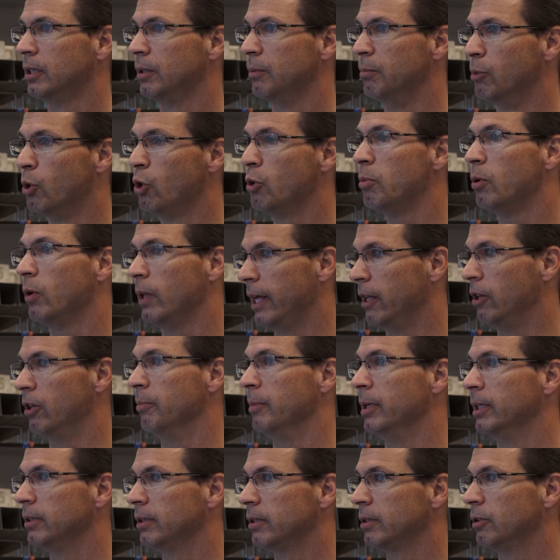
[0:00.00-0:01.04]
mobile
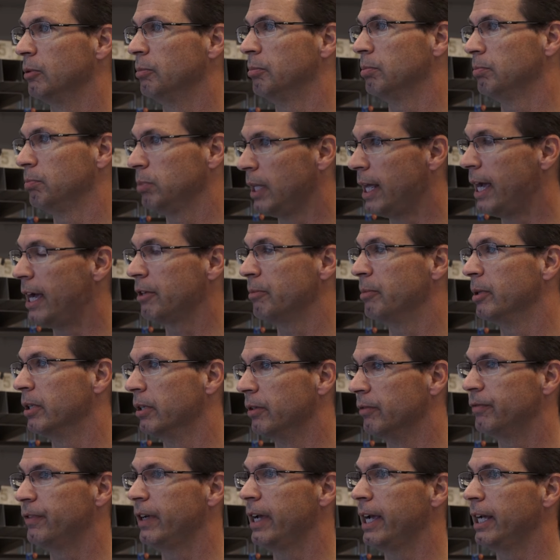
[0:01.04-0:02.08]
elements, so plasmids
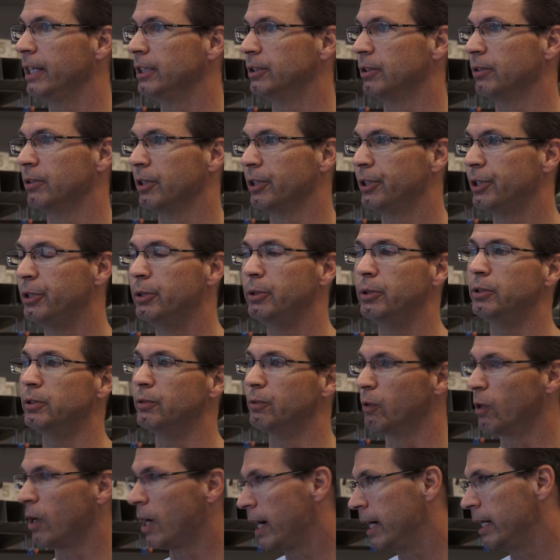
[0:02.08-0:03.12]
and phage, there's a huge
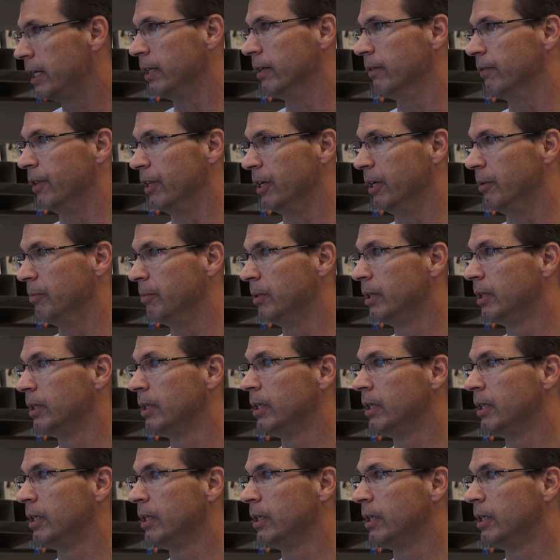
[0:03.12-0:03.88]
variety of them.